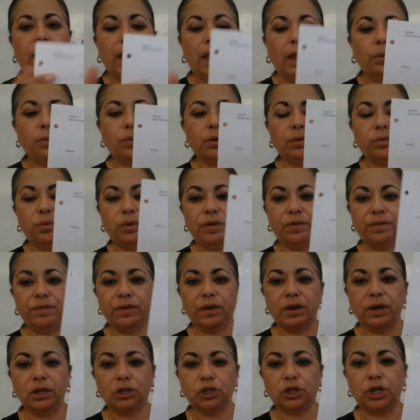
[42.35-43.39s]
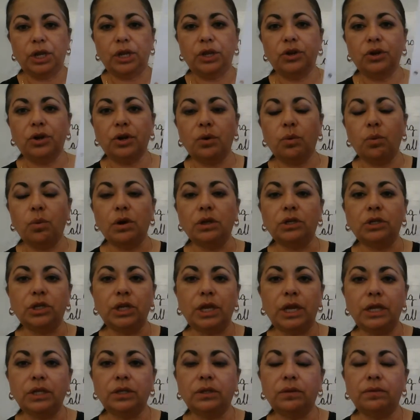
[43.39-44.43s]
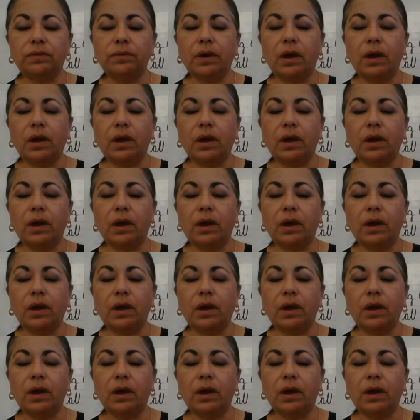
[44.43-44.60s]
And when we finish it, you're going to watch his,